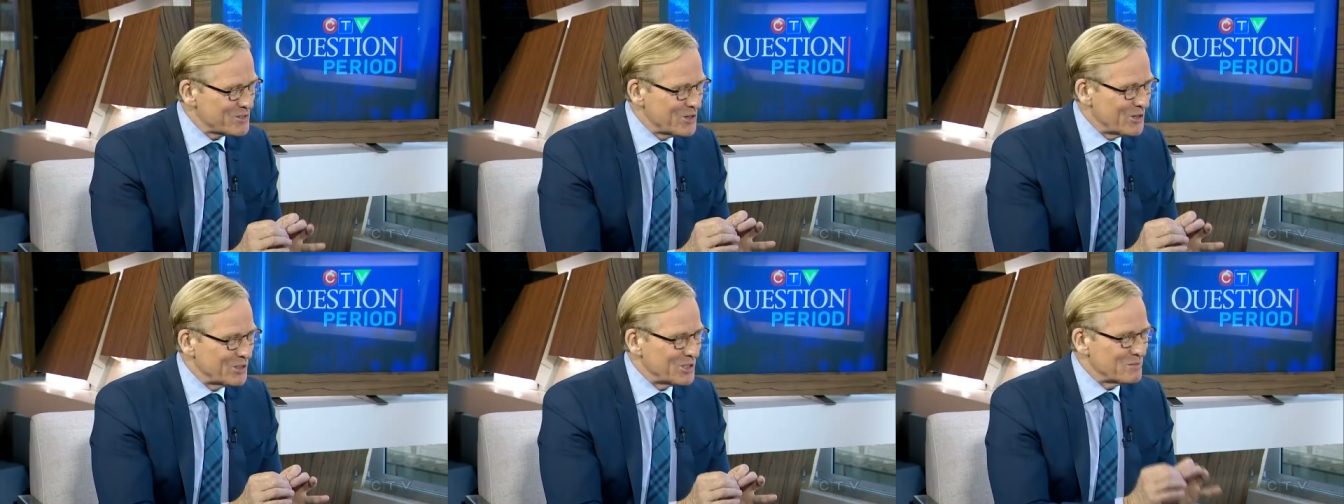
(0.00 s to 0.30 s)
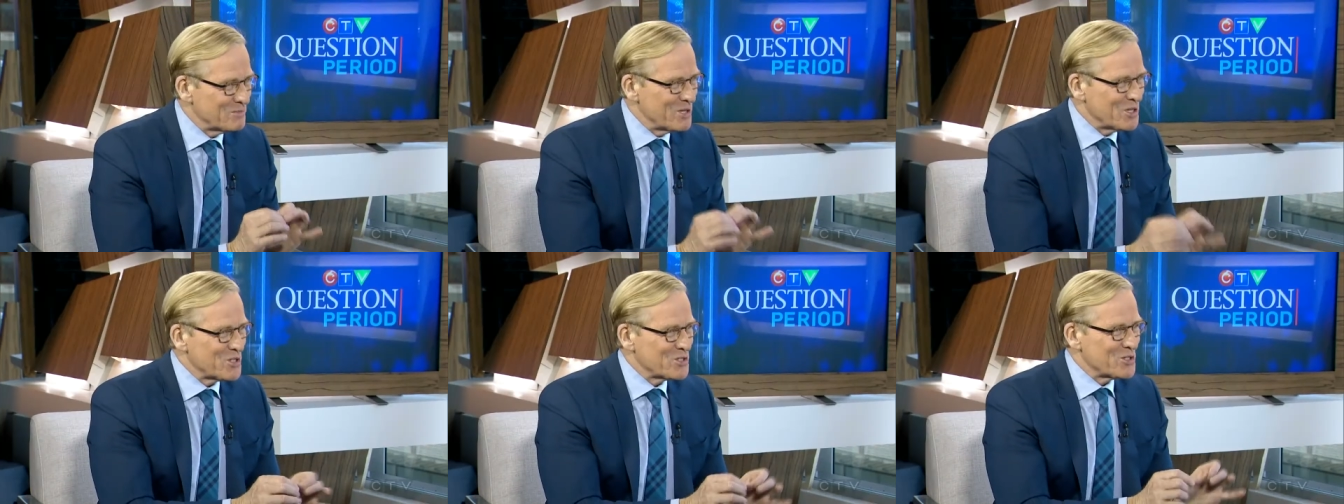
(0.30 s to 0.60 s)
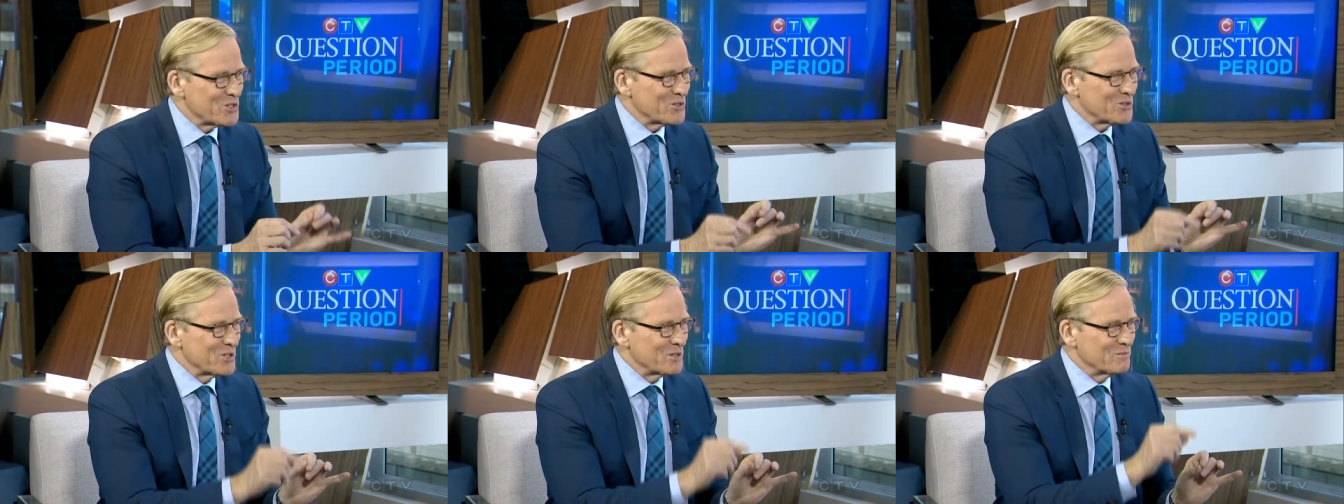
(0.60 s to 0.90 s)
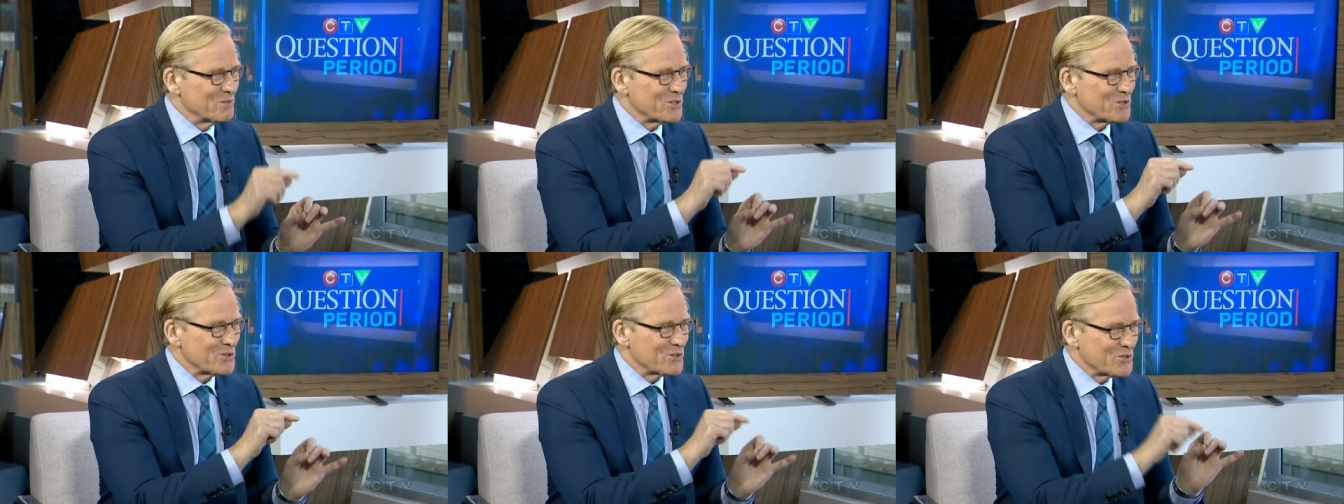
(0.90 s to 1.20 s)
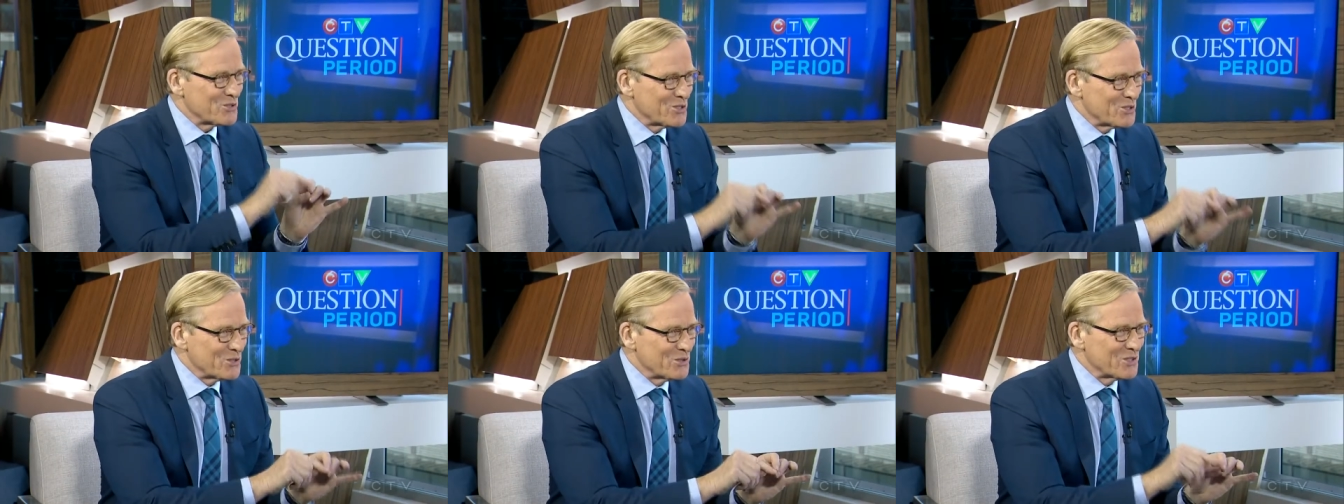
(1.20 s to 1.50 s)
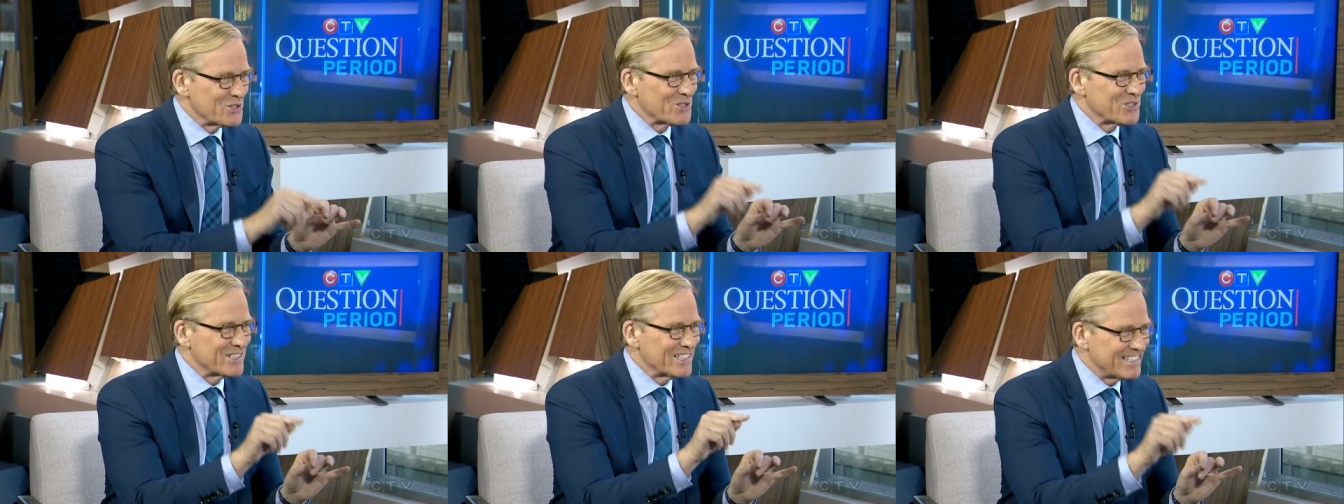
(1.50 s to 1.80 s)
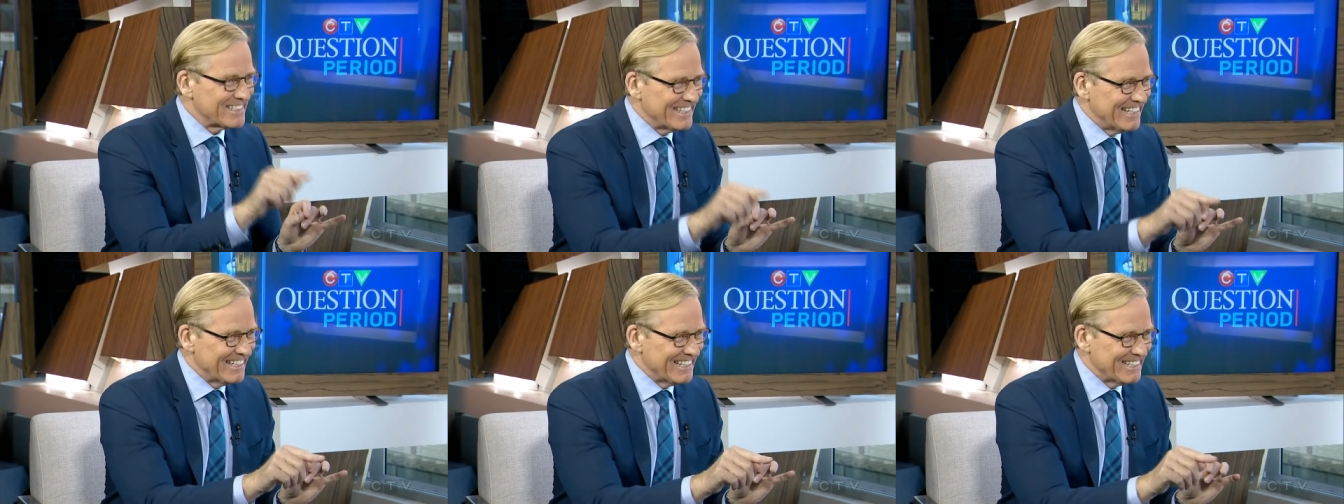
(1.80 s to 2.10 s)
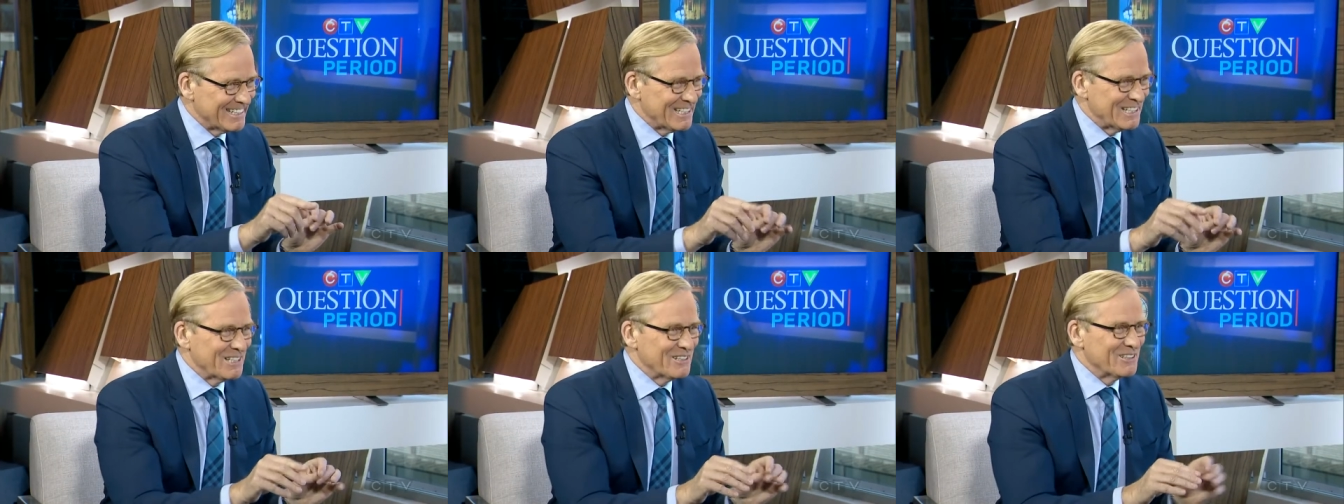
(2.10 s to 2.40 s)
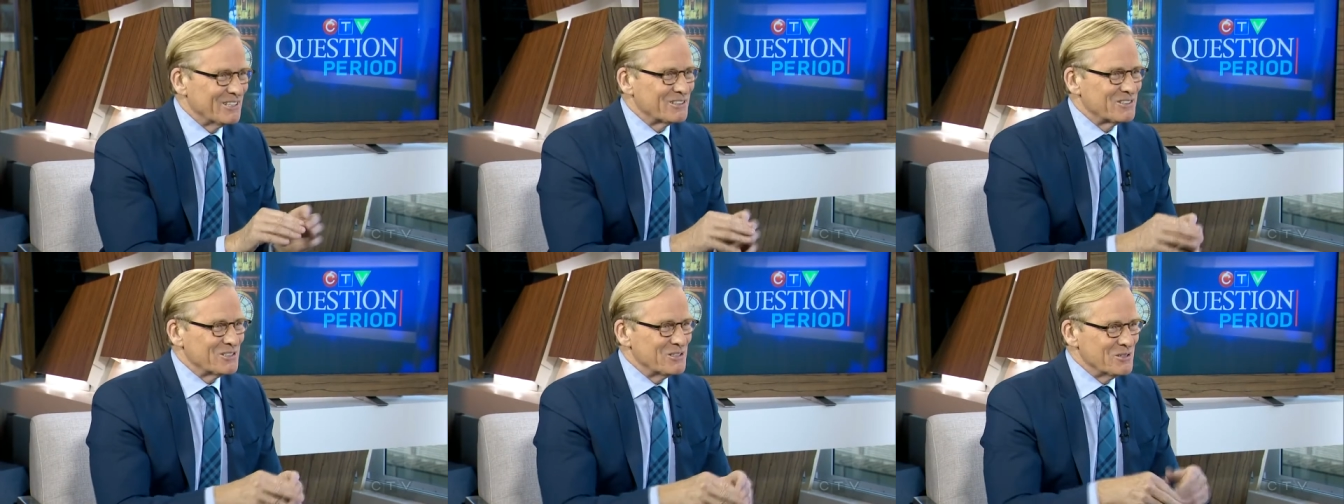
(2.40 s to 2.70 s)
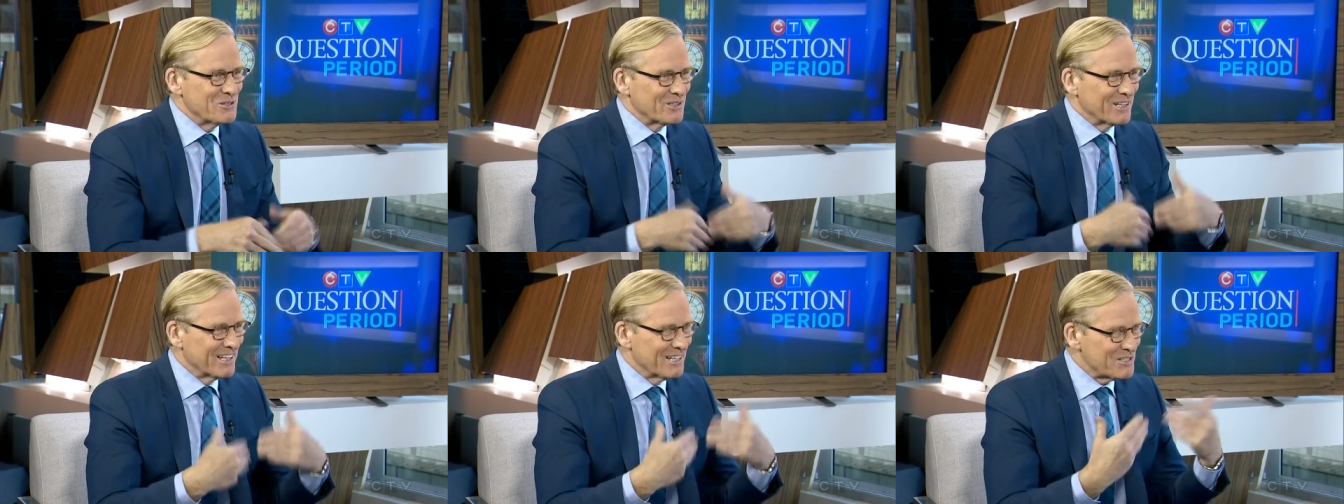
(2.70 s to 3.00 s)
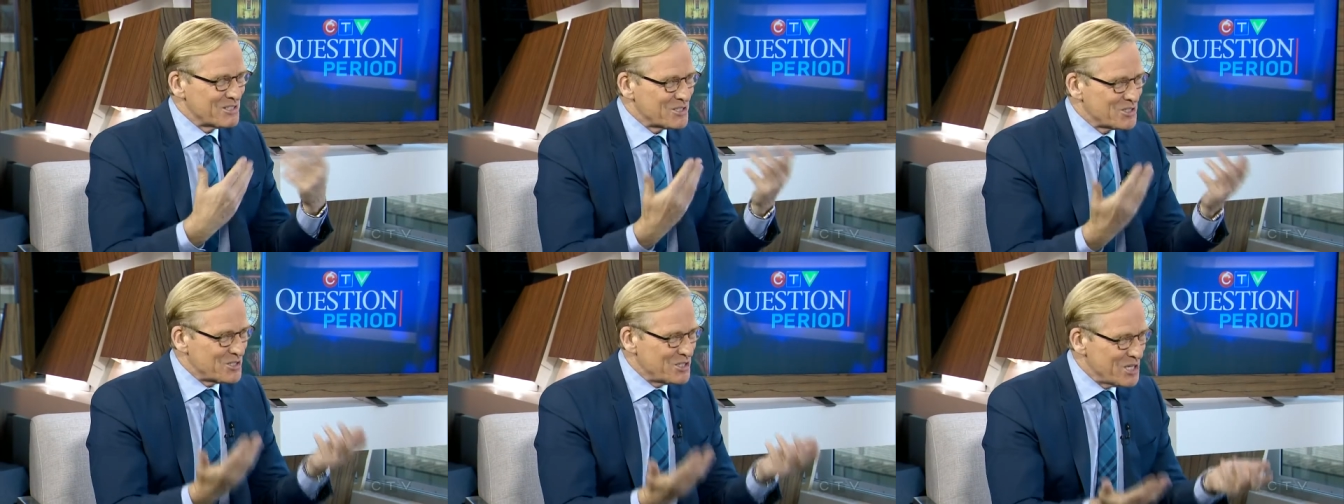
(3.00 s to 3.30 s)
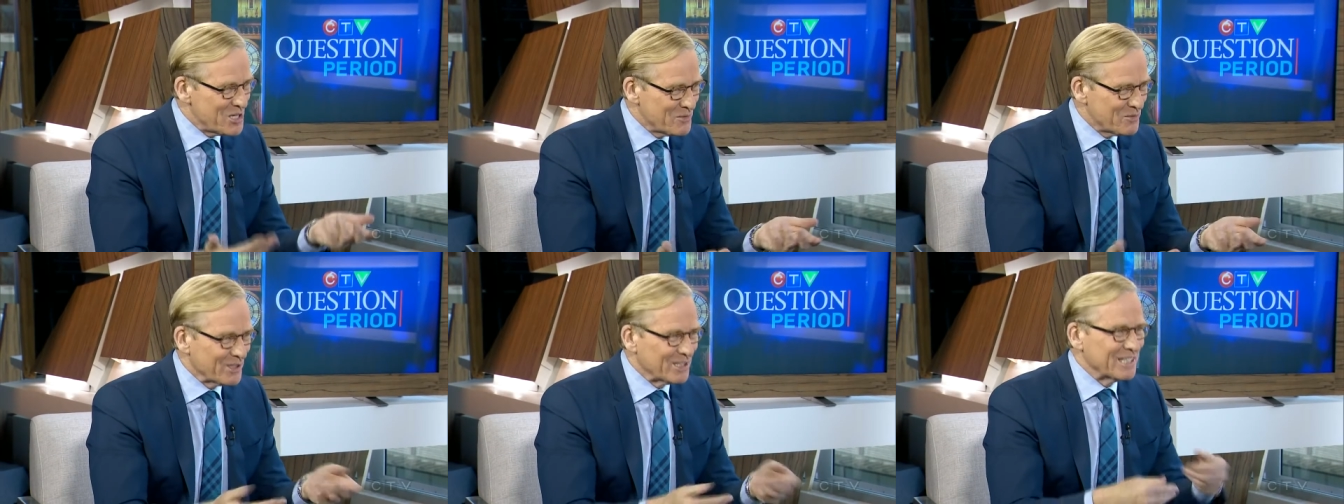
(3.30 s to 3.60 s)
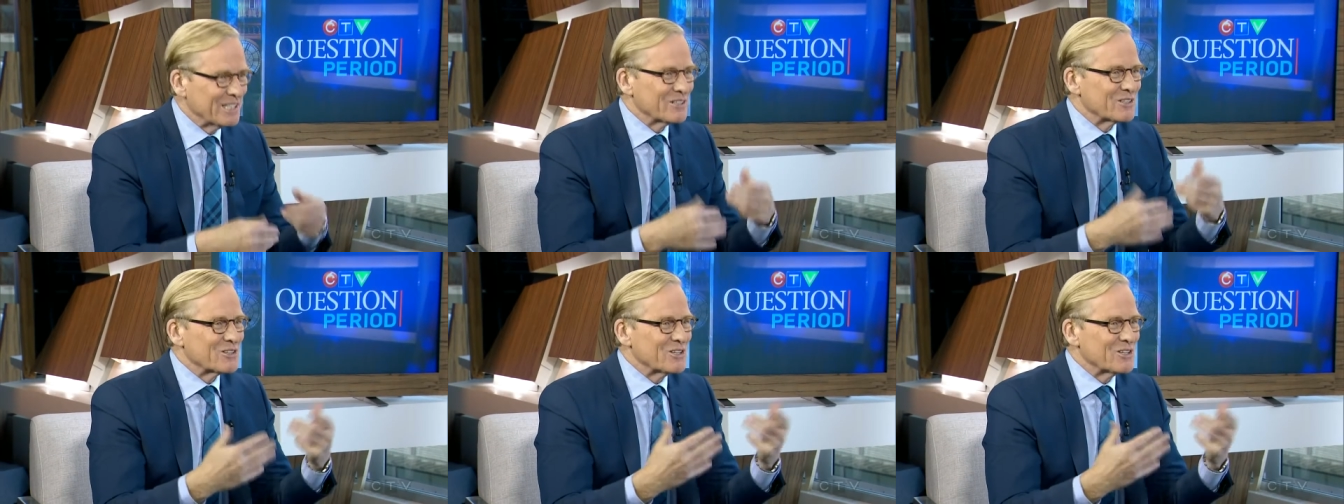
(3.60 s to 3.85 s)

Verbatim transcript: on to make sure that Mr. Trudeau isn't dictating anything to you guys secretly or